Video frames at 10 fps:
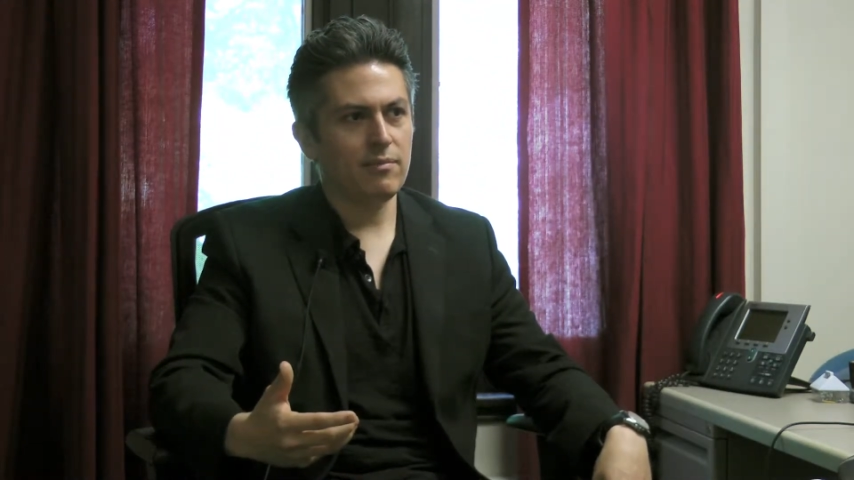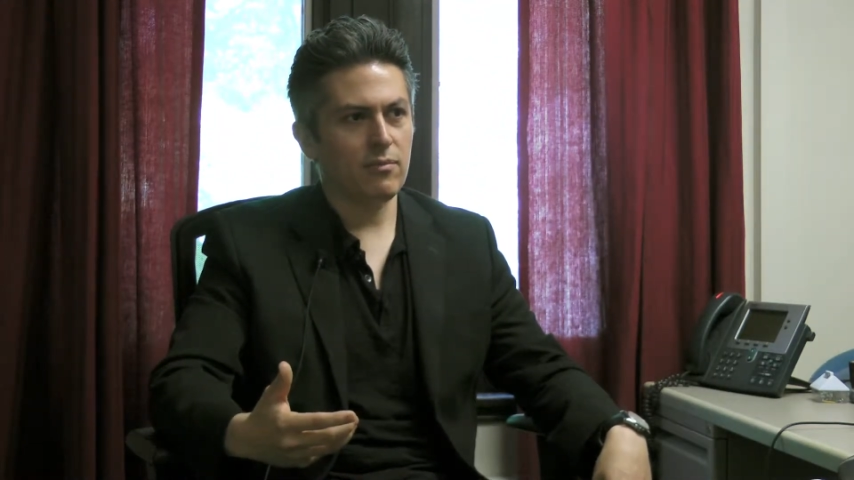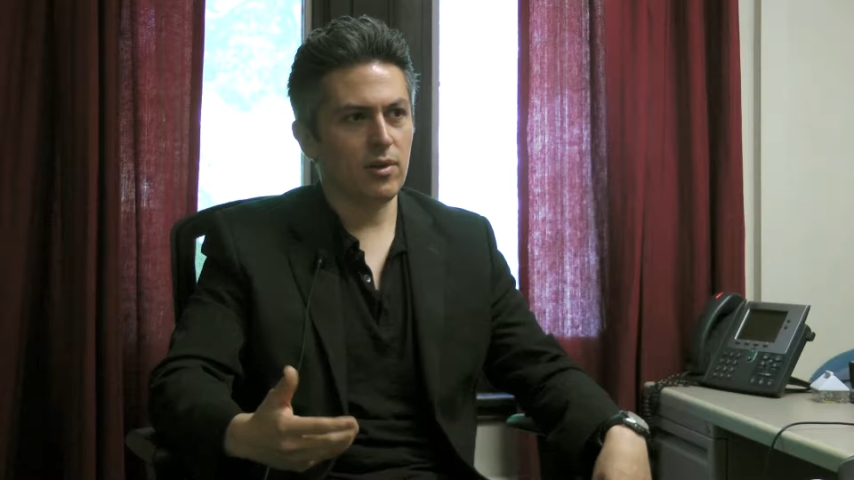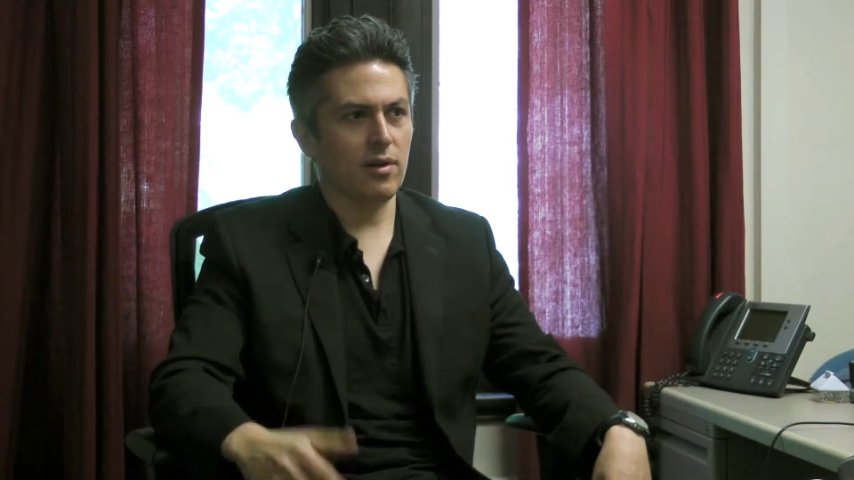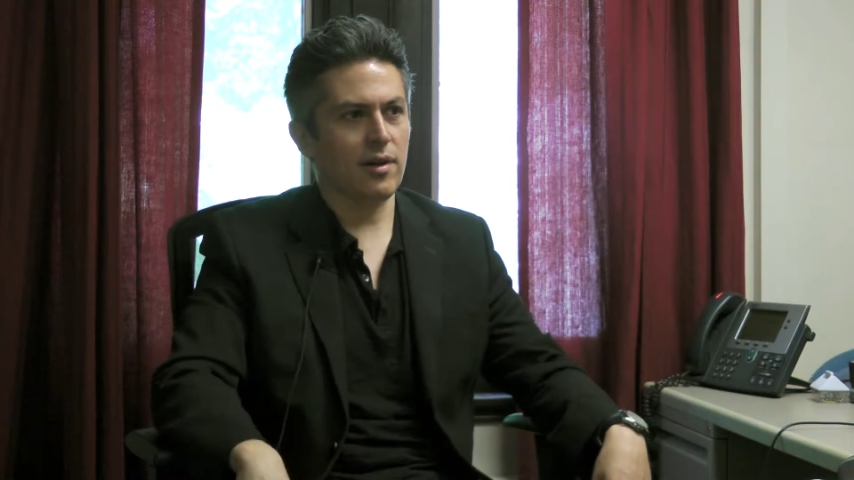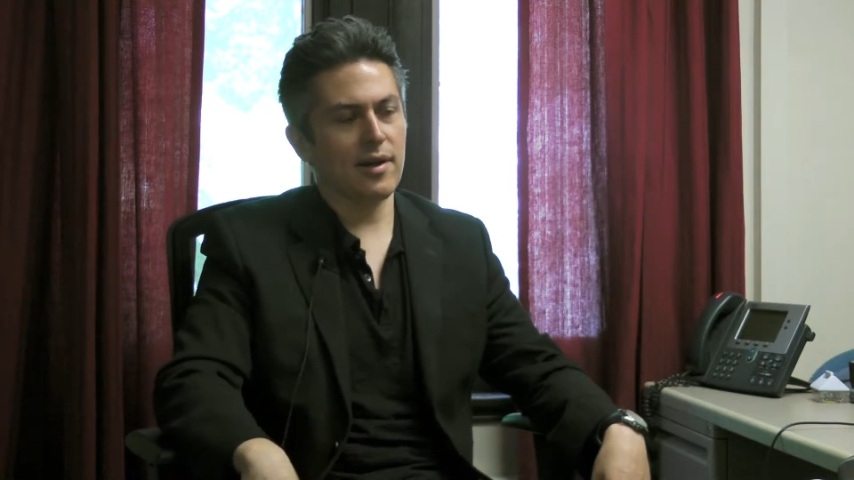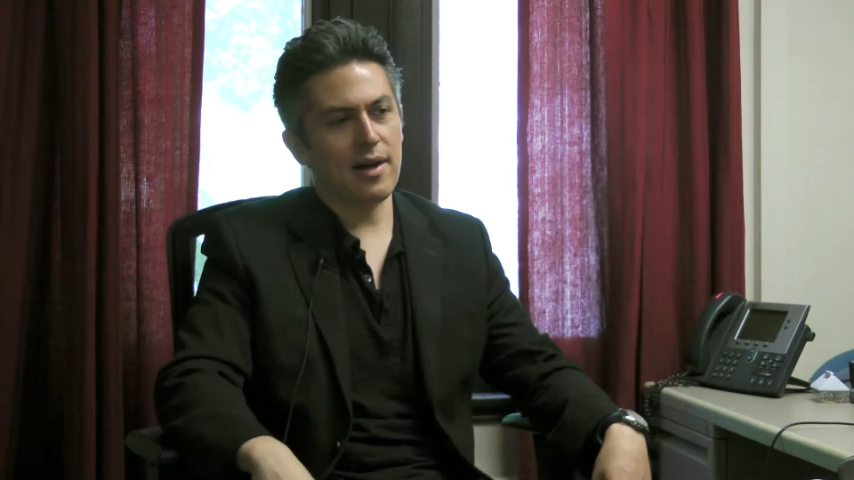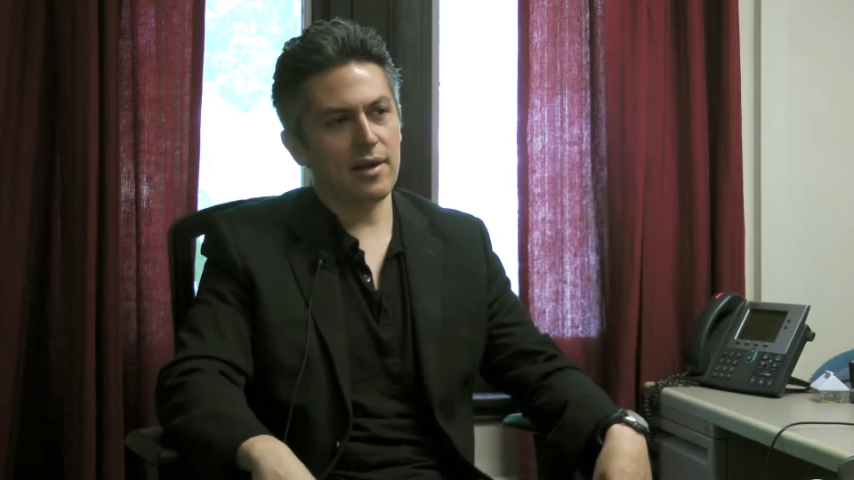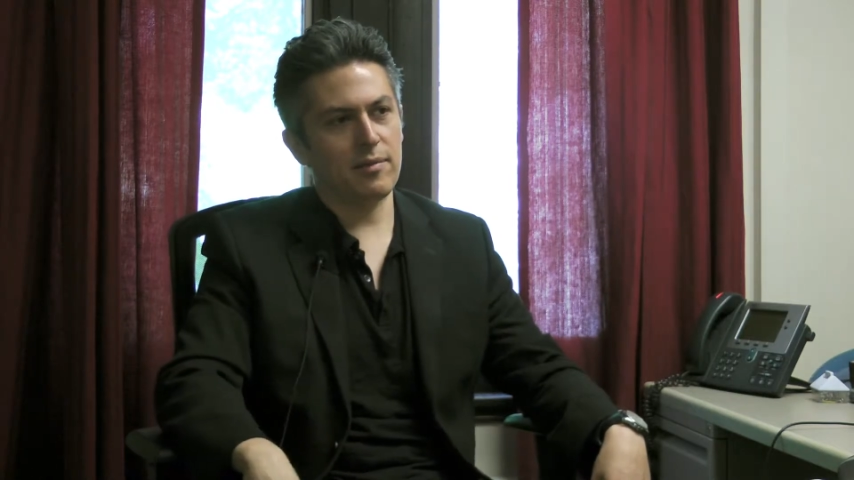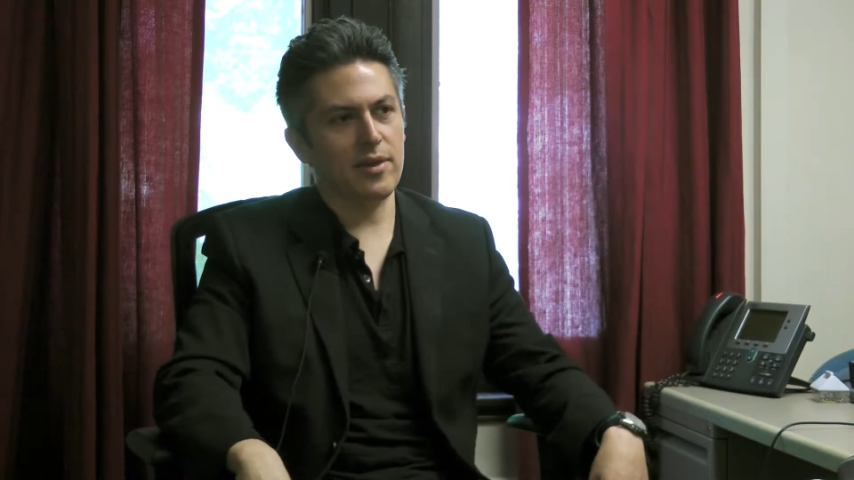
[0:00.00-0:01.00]
when our
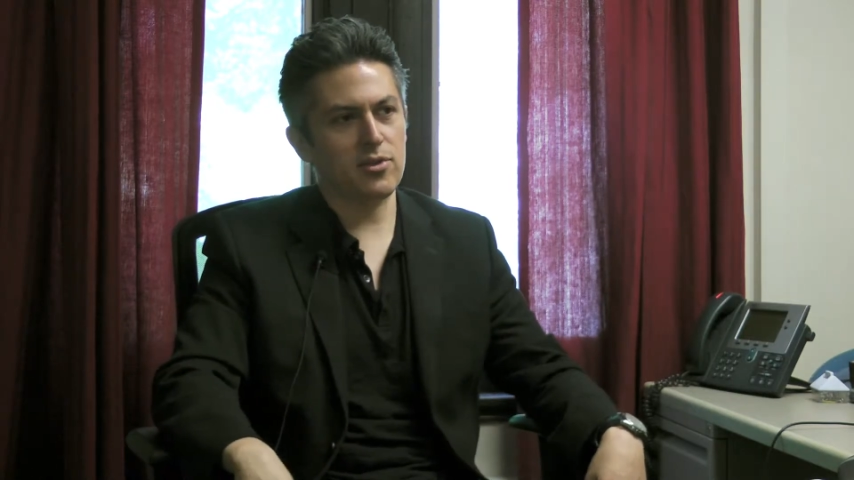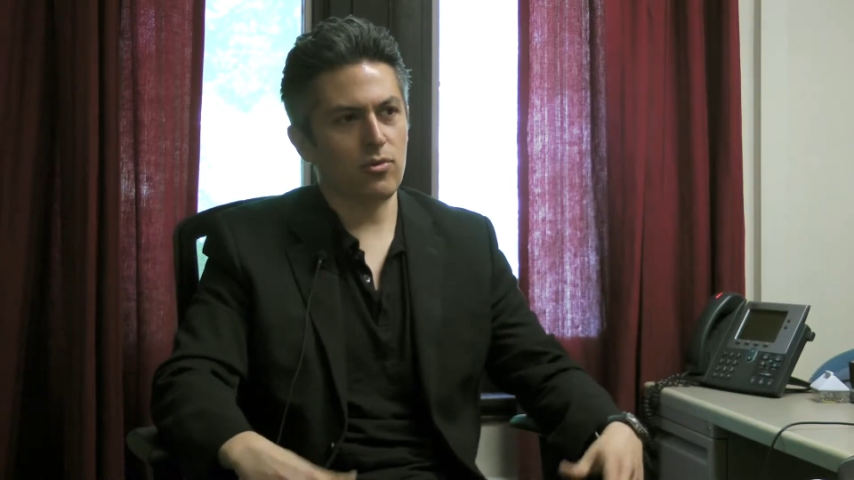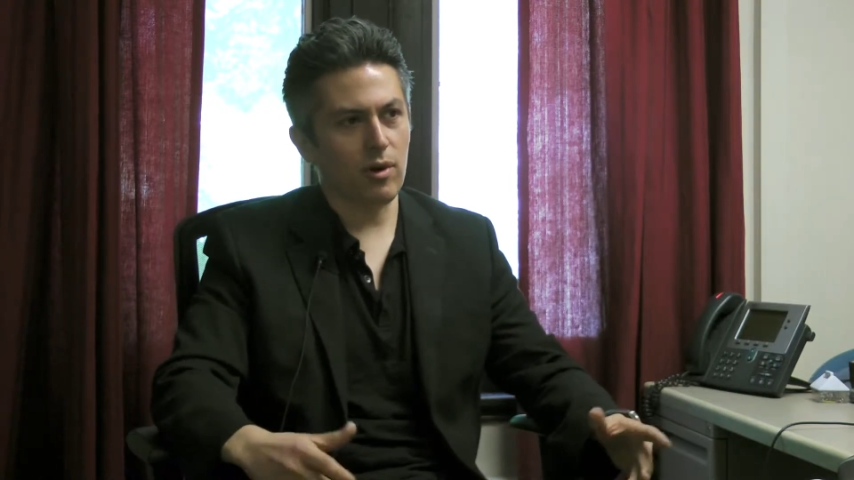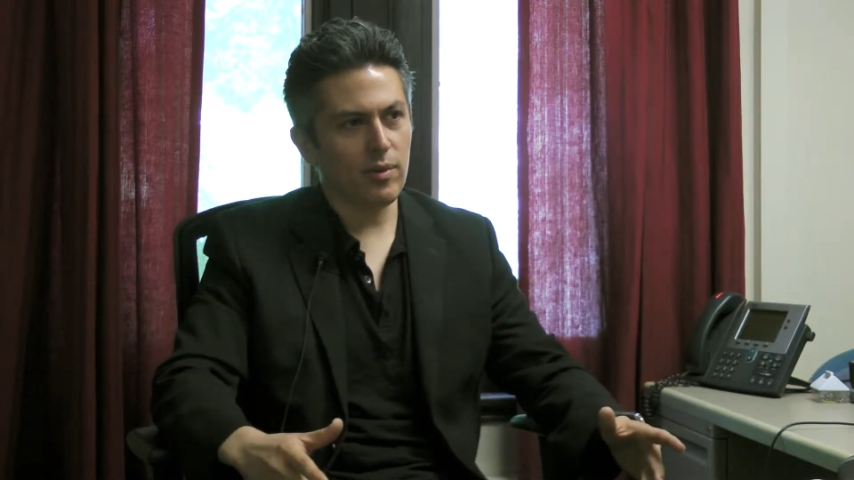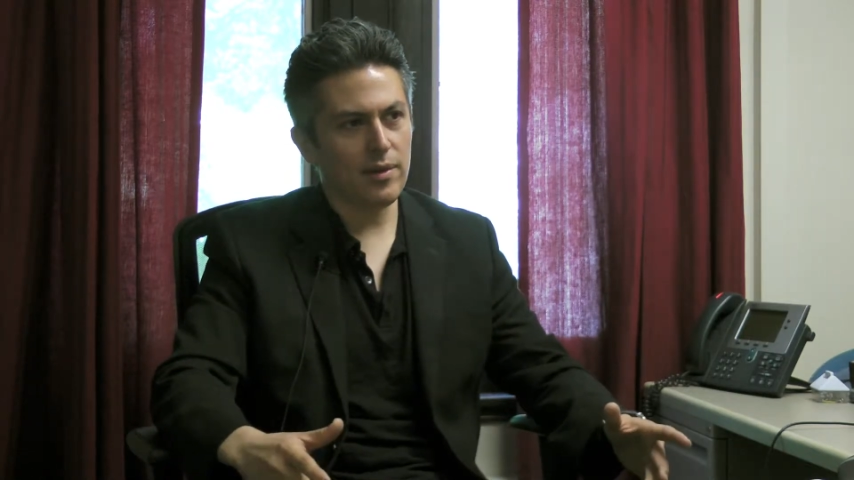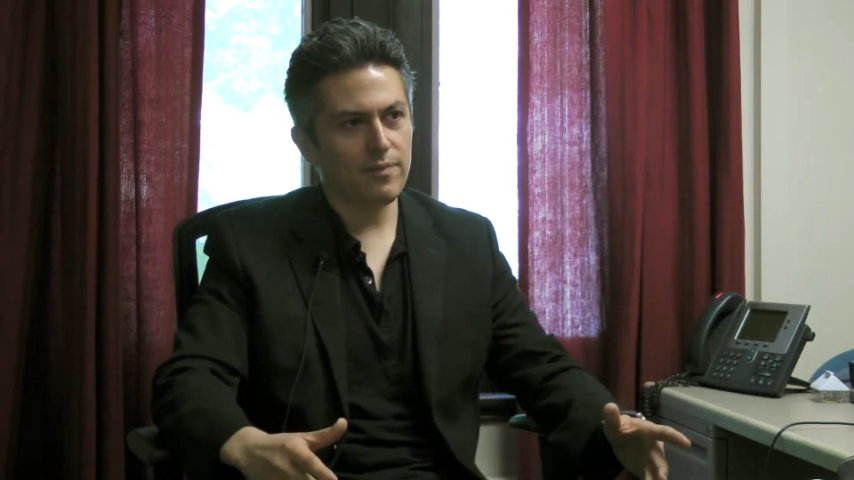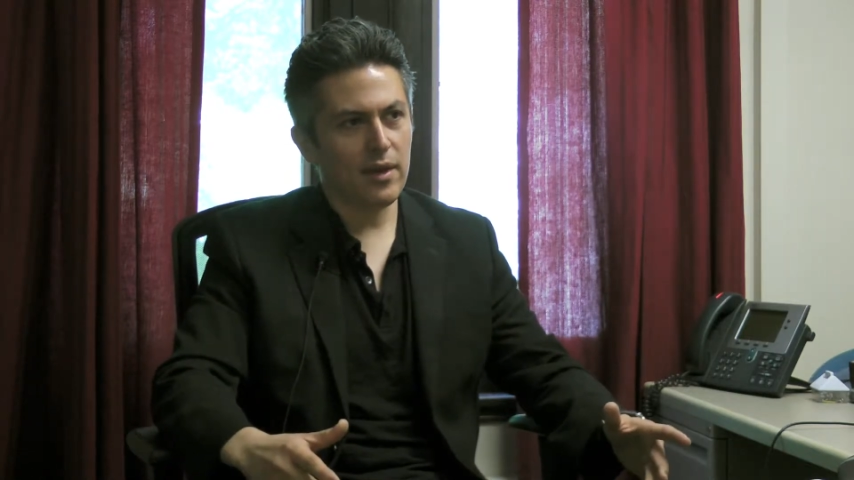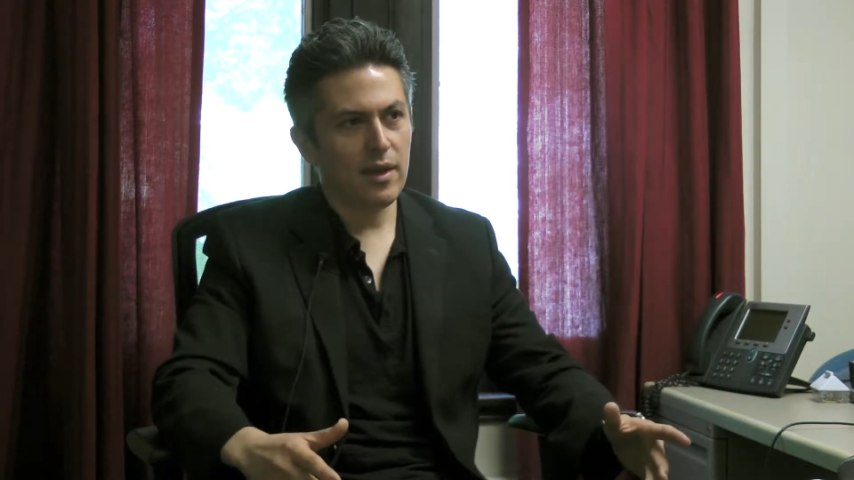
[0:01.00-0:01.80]
economy is growing,